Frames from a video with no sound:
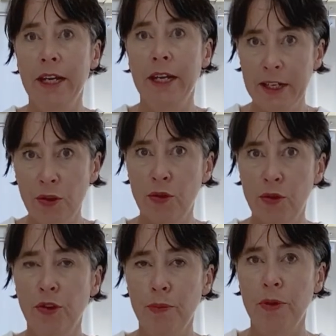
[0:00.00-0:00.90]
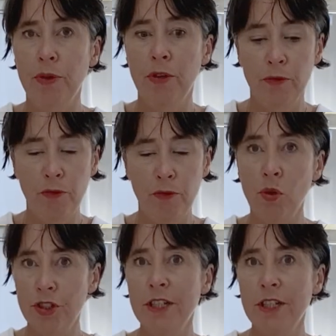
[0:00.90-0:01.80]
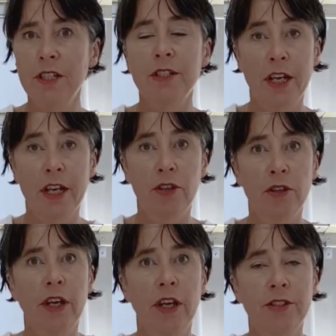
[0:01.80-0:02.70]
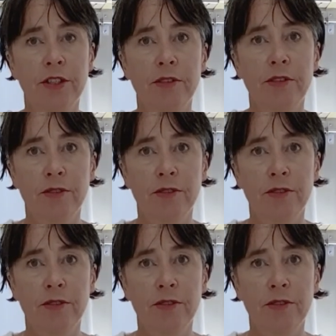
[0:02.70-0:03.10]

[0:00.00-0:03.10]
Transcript: in your group 4 cheeses that you'd like to